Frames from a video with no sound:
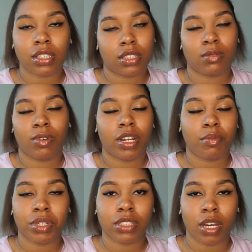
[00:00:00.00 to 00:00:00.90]
It's a
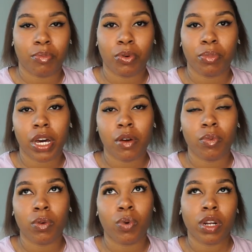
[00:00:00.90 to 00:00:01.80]
random example, but
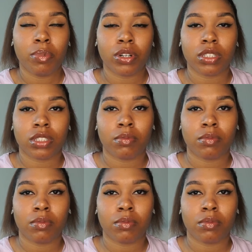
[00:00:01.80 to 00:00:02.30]
we want to purchase